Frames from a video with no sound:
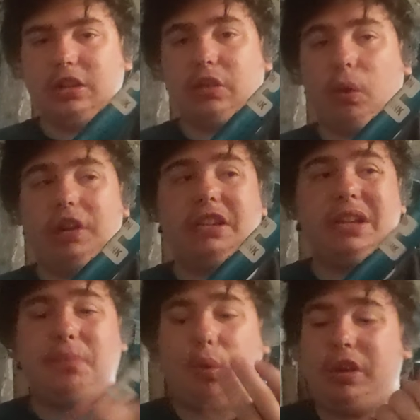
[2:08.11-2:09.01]

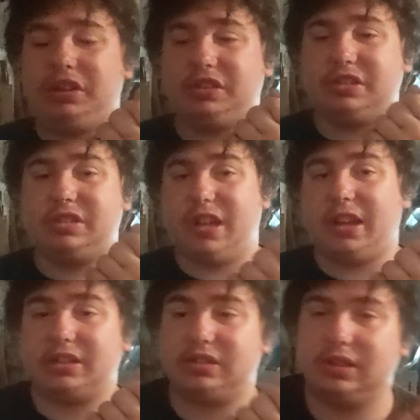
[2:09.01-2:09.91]

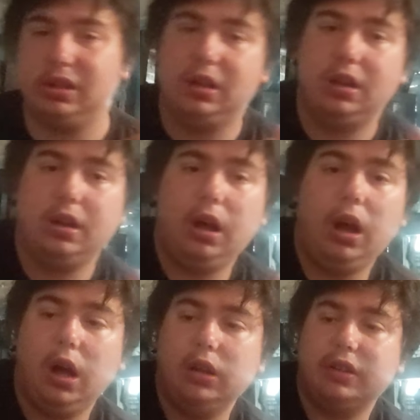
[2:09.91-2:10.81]
20.6.
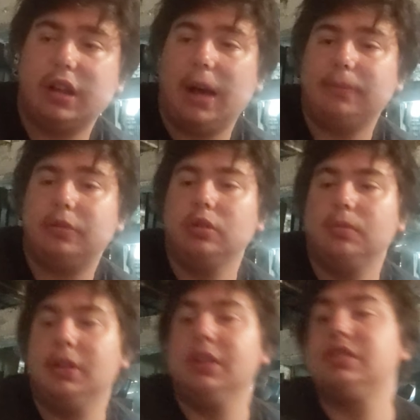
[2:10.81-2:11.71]
The top
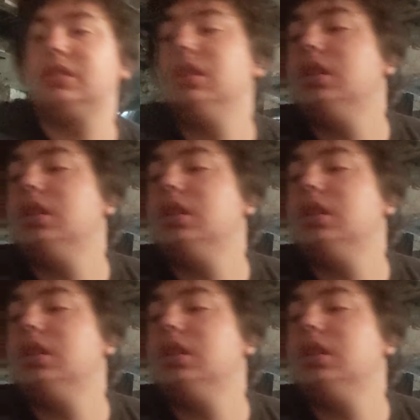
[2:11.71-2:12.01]
tube is.